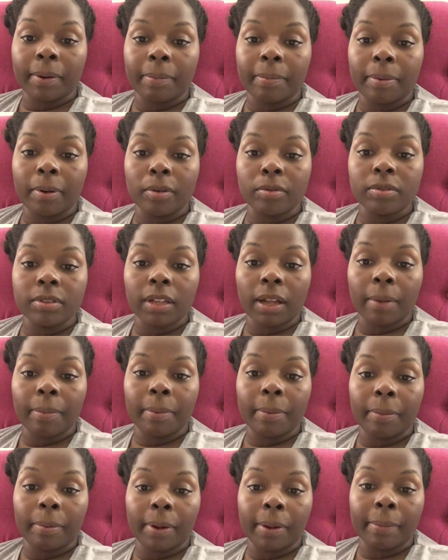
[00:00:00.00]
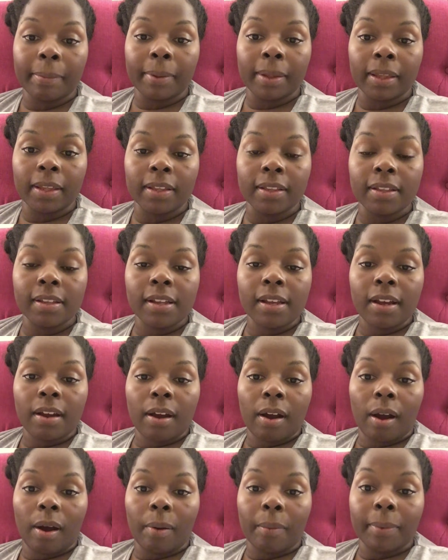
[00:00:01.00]
post-op appointment
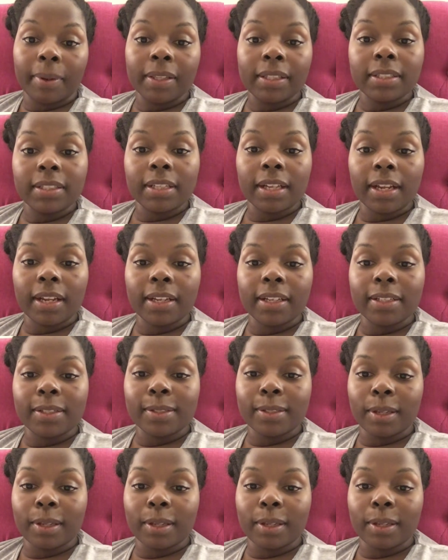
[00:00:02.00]
on Wednesday,